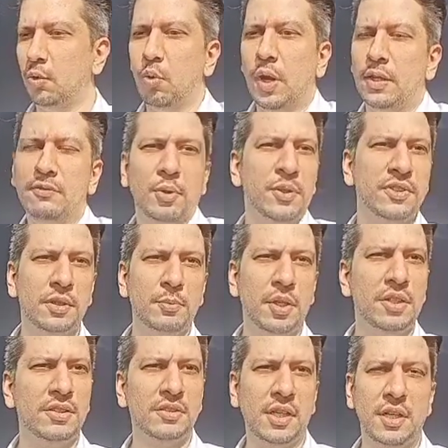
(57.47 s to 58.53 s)
One, very
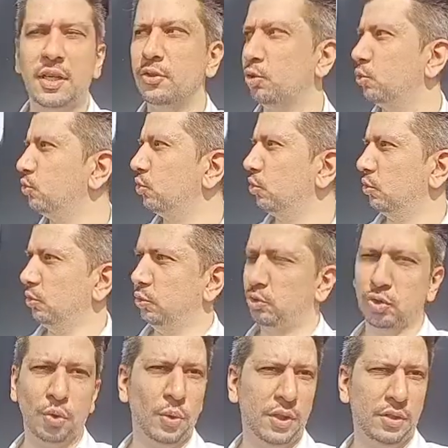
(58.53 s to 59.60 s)
simple, it's silent. You
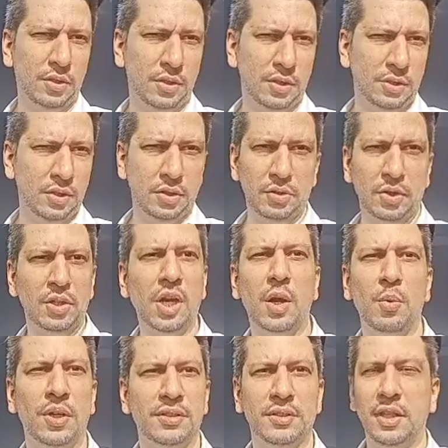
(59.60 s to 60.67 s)
saw when the
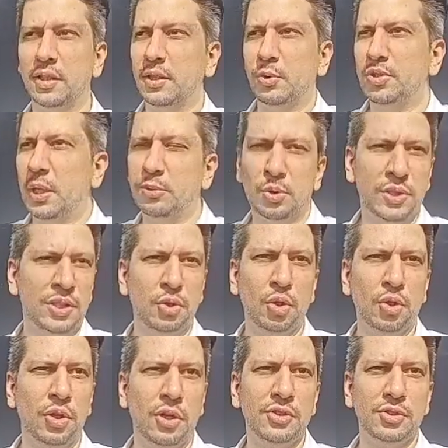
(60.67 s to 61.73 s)
car was there, there was absolutely
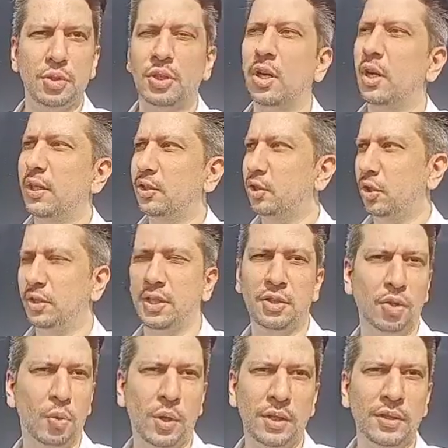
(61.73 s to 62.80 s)
no noise. The car entered
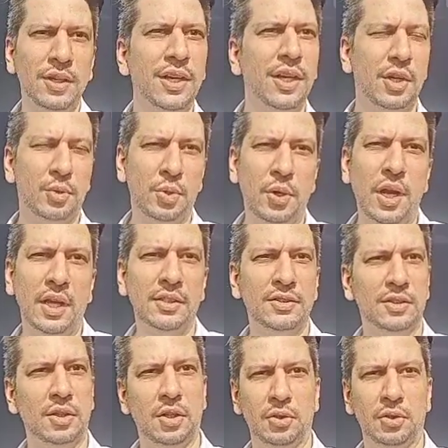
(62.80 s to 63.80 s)
and no one realized